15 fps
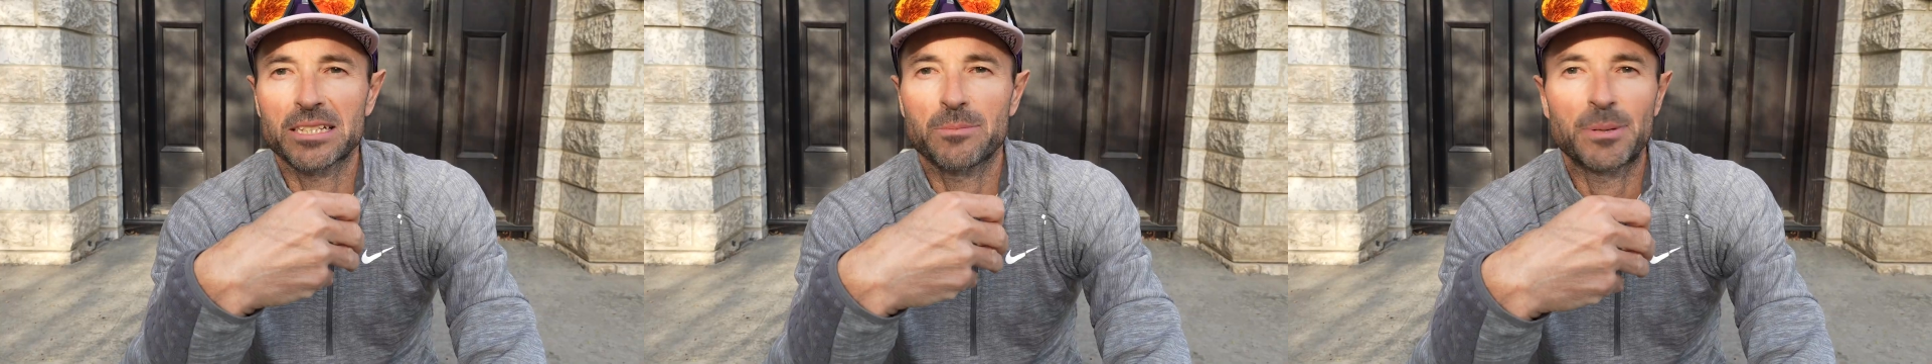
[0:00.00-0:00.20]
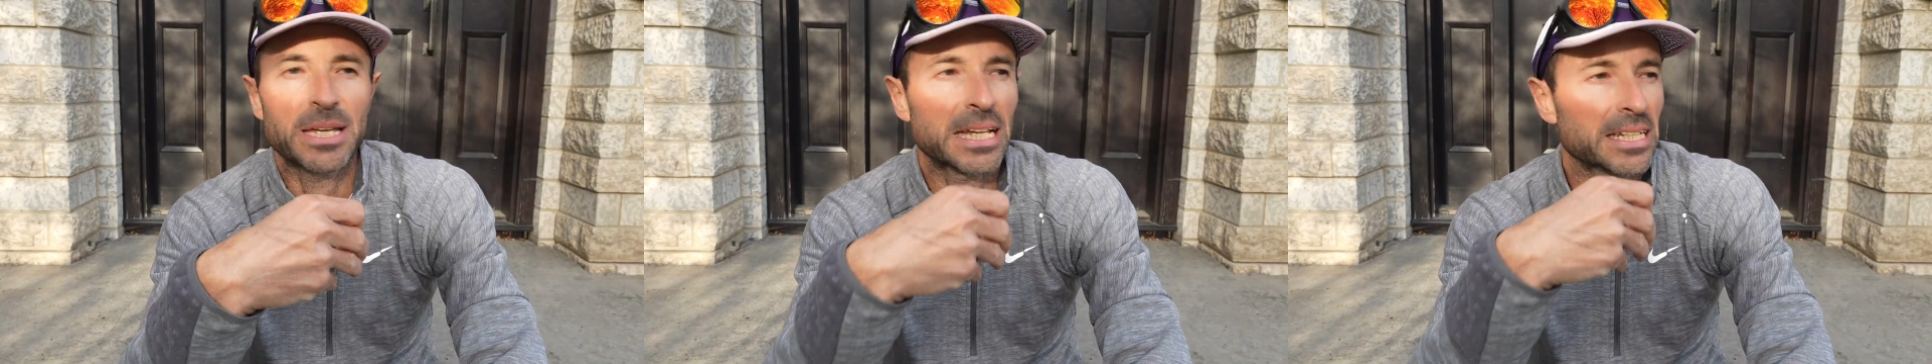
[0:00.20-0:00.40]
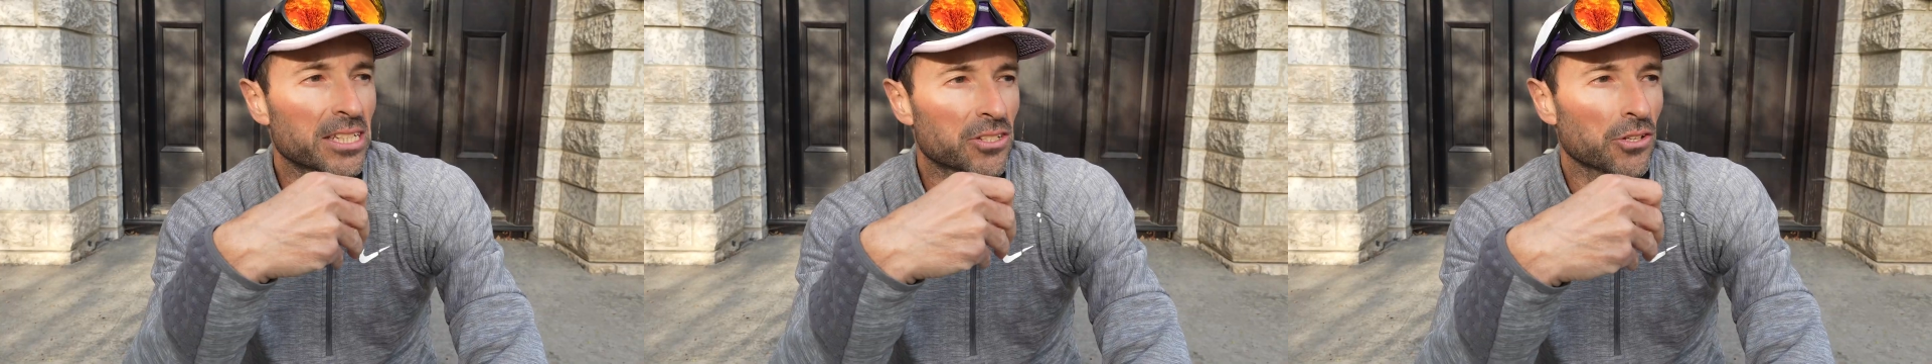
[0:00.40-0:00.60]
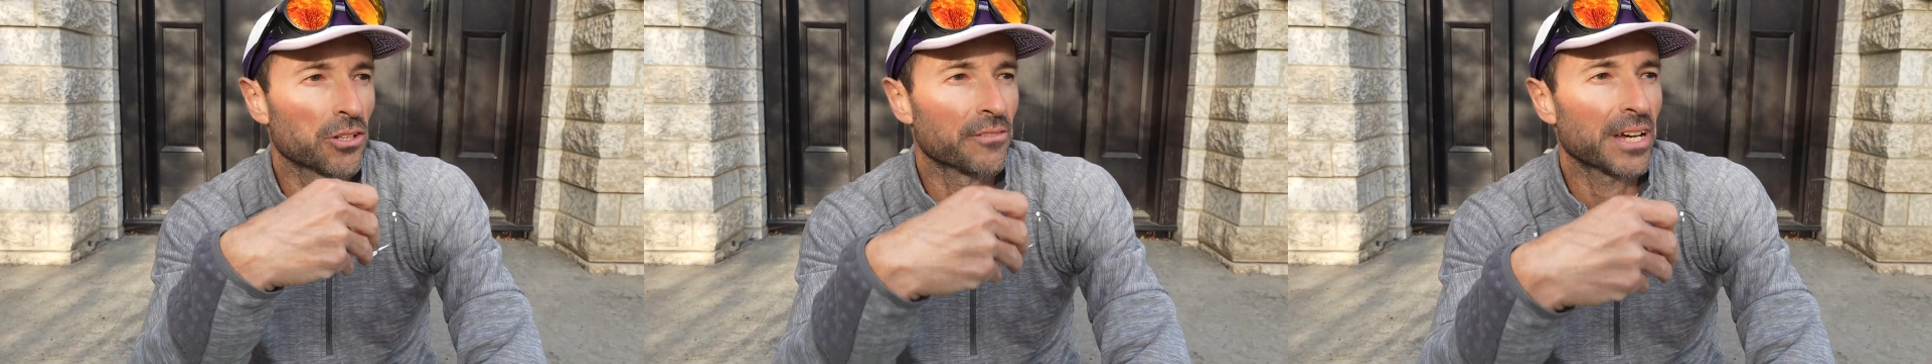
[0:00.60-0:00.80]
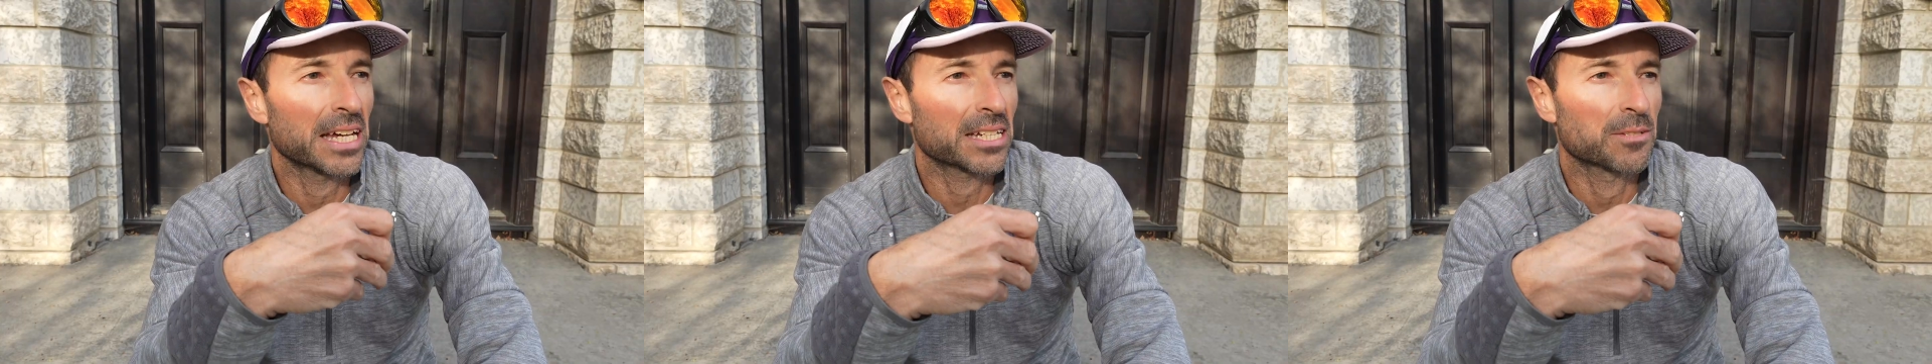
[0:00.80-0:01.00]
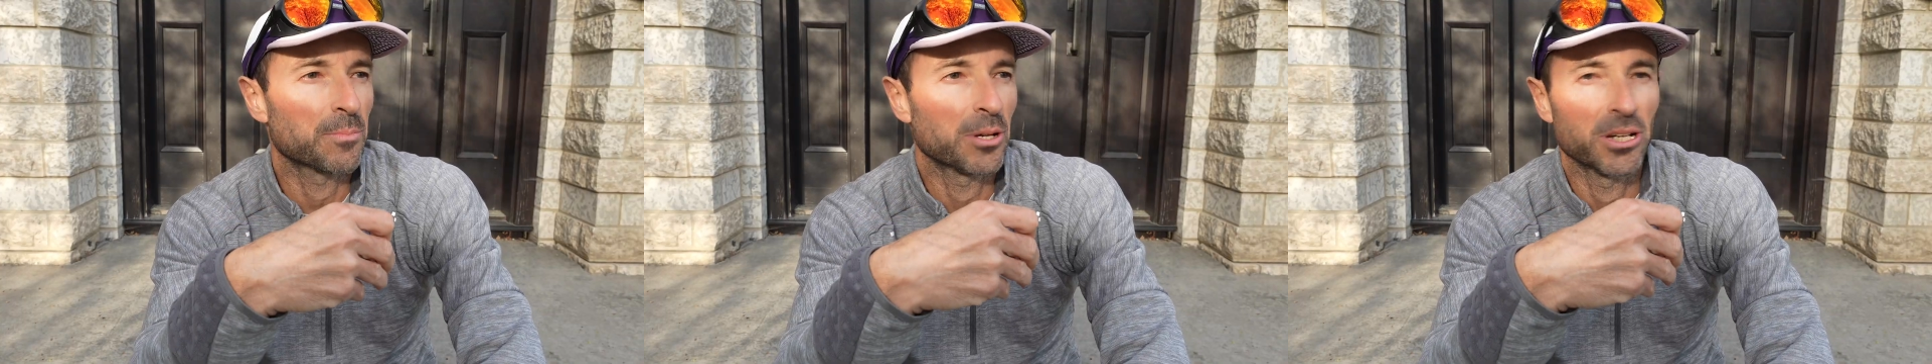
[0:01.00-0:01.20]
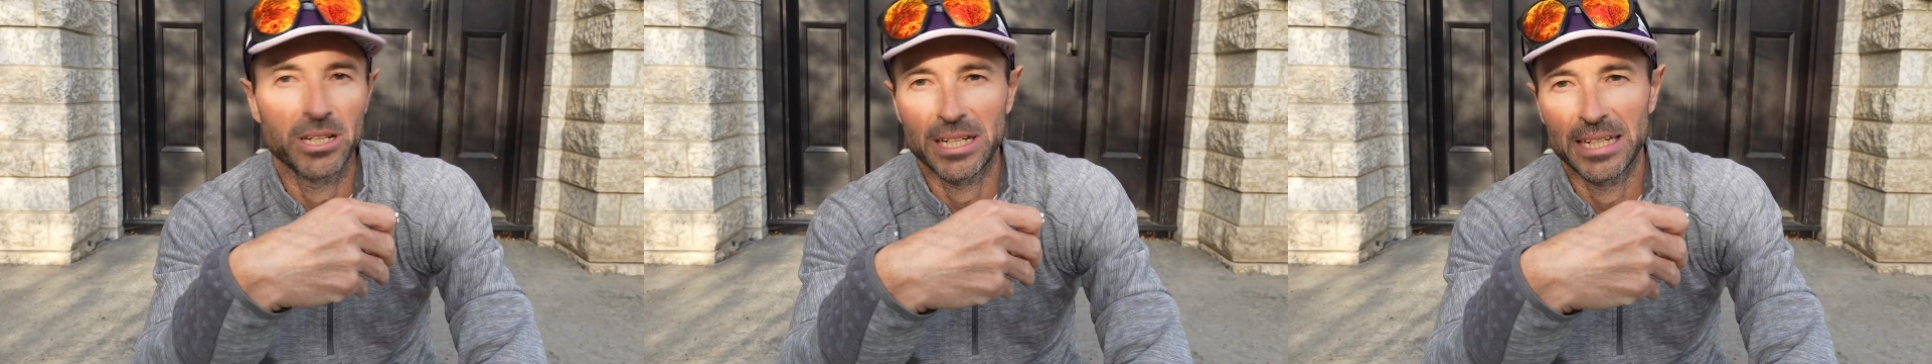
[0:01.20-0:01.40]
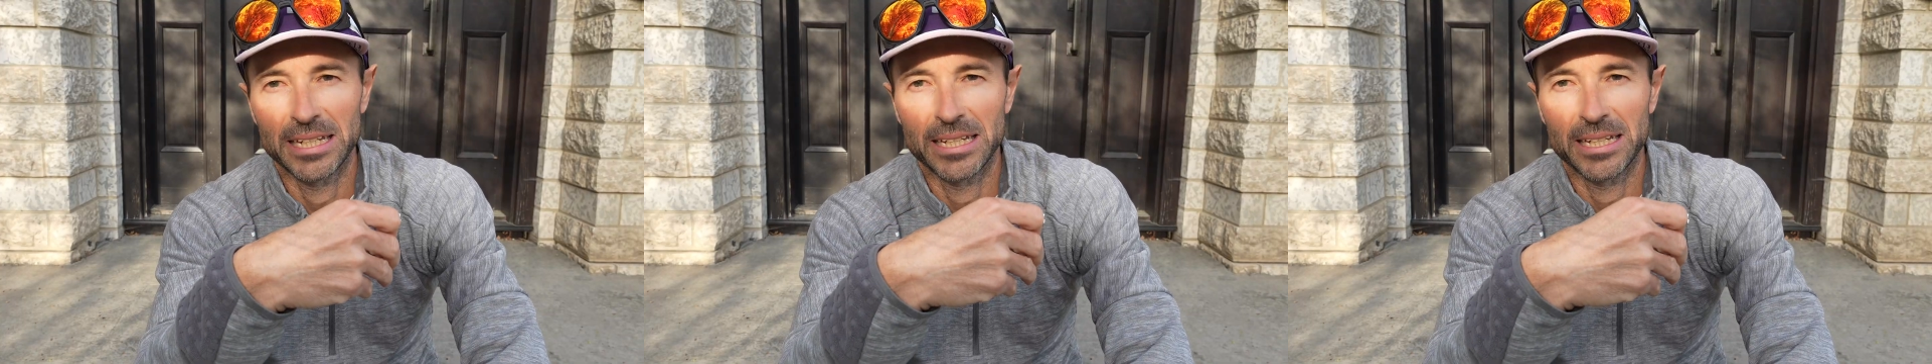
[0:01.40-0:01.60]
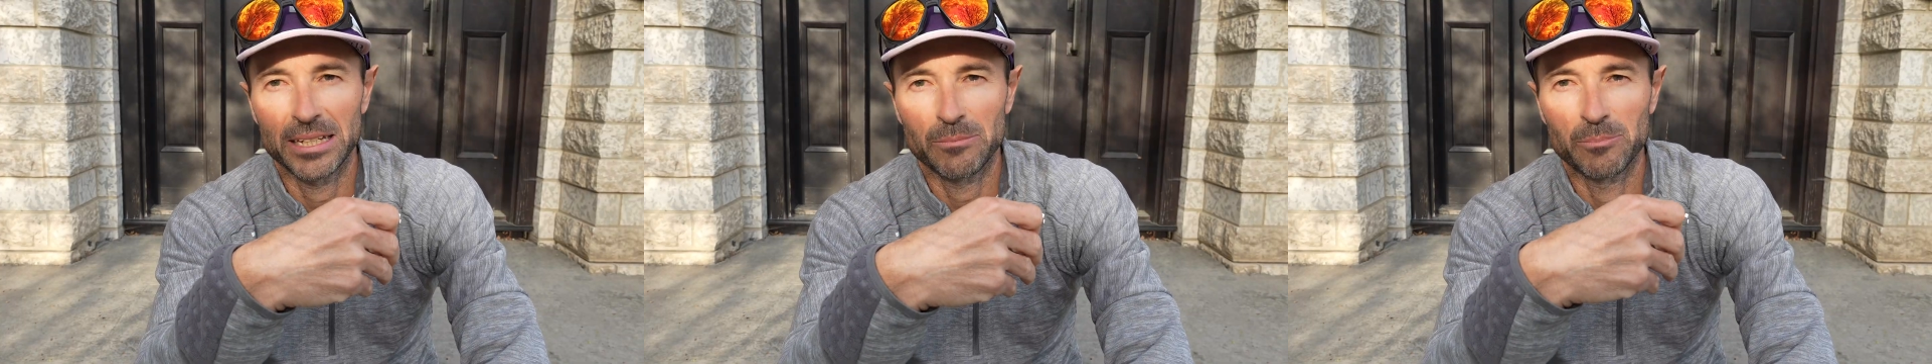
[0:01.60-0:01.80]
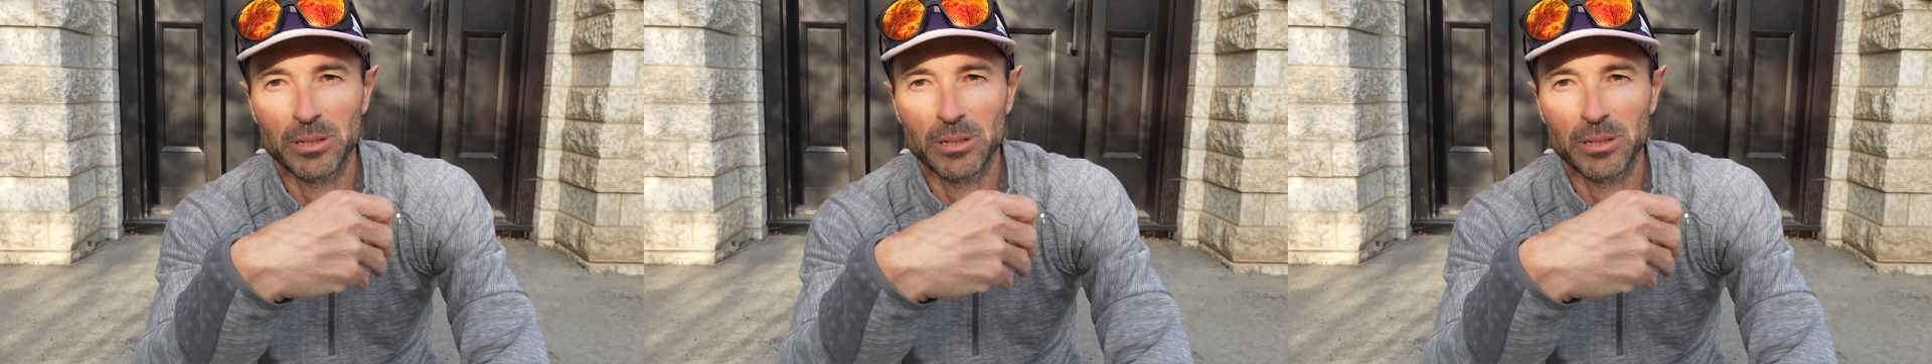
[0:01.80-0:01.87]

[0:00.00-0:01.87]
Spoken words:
to be any sort of expert here,